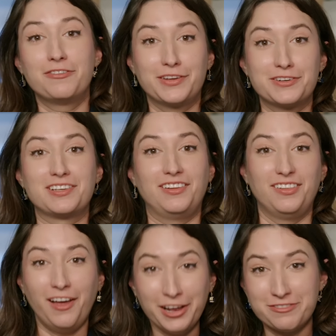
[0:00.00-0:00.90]
if there's a
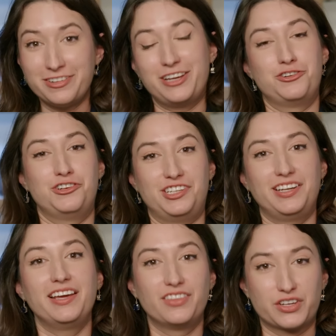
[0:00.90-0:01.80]
lot of nitrogen
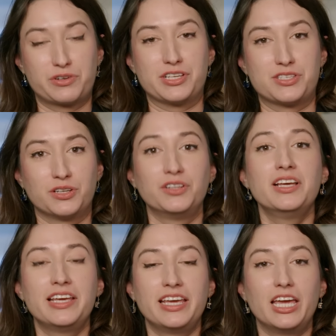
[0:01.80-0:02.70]
in the crystal,
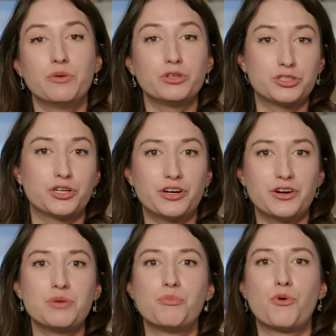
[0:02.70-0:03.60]
it will
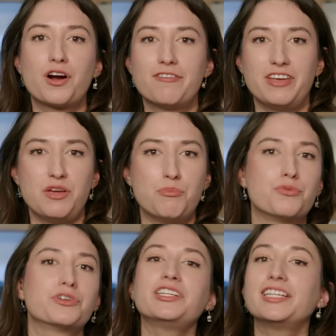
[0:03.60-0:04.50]
turn more of a
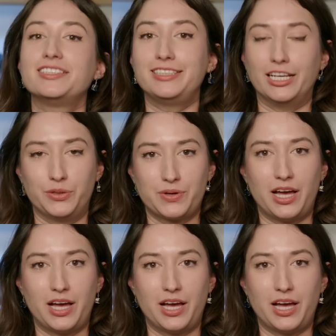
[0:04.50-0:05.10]
brilliant yellow